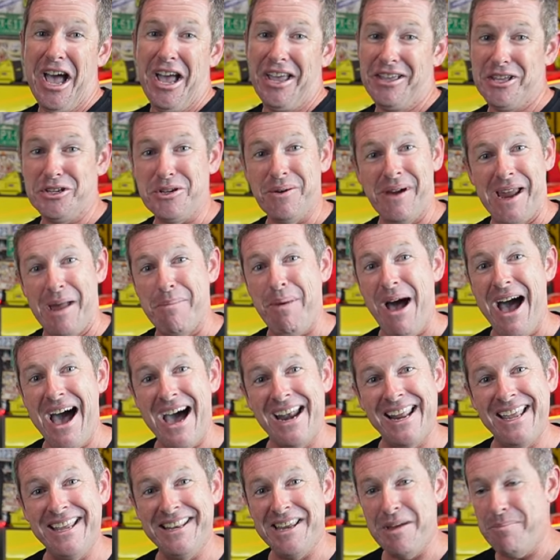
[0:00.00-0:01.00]
you're doing a
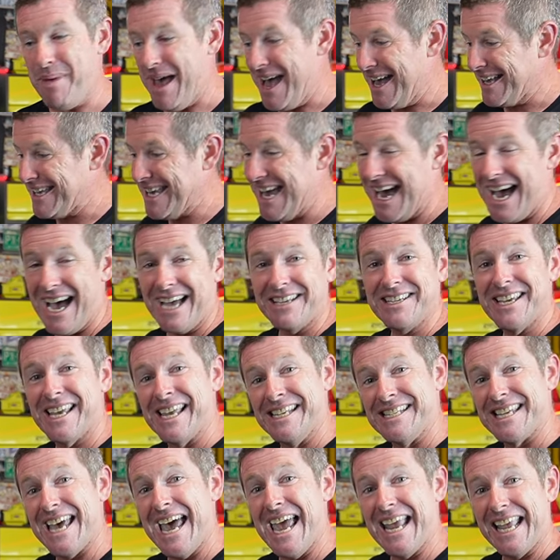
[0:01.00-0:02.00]
party in your backyard, you
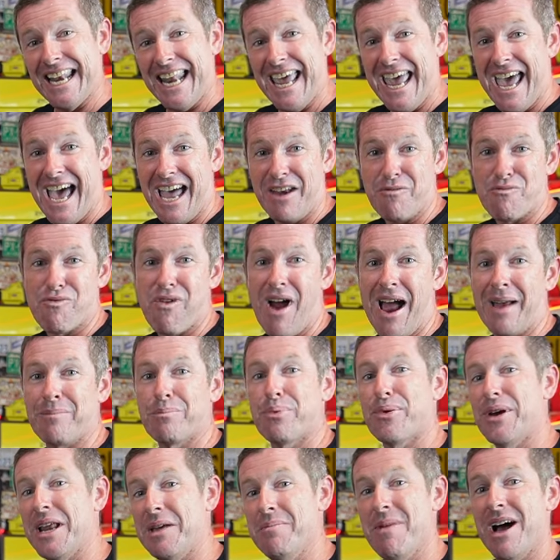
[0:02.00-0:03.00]
can take it out, run
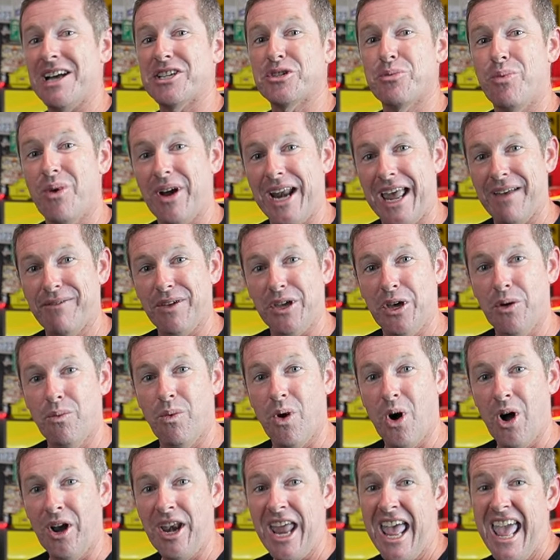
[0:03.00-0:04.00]
pretty much whatever you
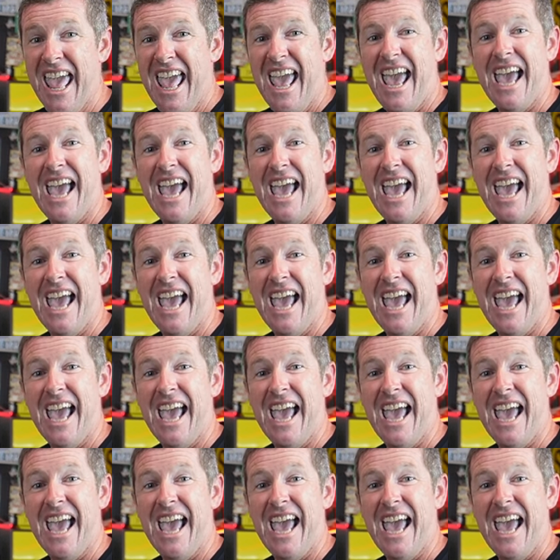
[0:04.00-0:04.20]
want,